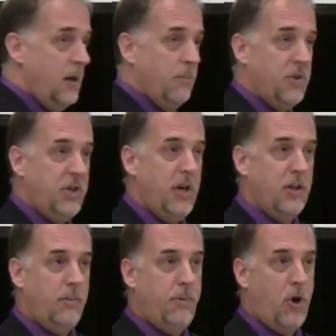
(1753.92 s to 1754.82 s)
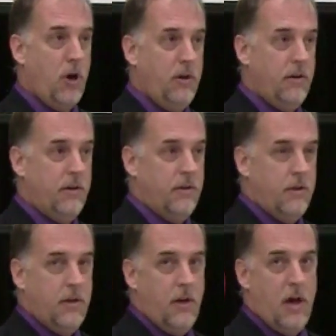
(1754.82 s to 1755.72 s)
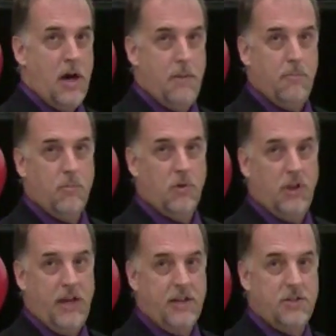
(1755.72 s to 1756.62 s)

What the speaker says: But the other part related